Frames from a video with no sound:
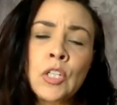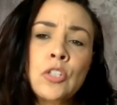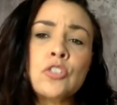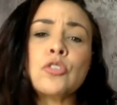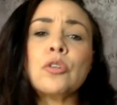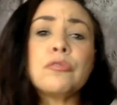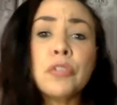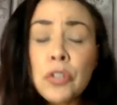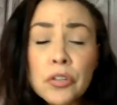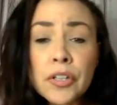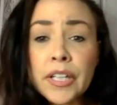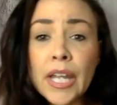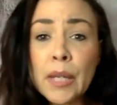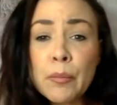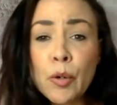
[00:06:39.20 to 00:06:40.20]
So if you're a
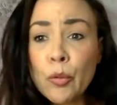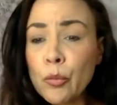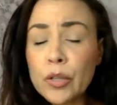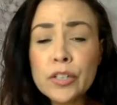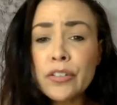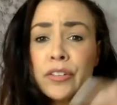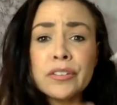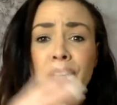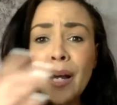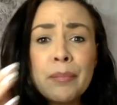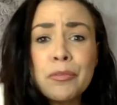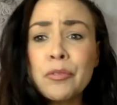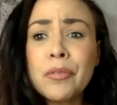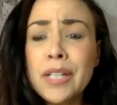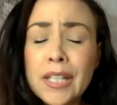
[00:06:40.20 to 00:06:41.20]
gamer, what are the
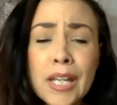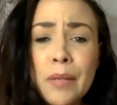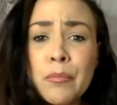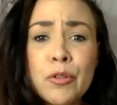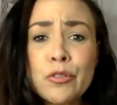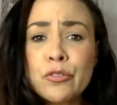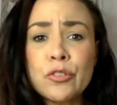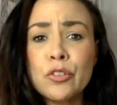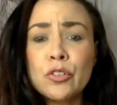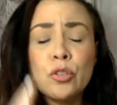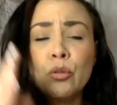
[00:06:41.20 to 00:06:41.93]
top 3 gamers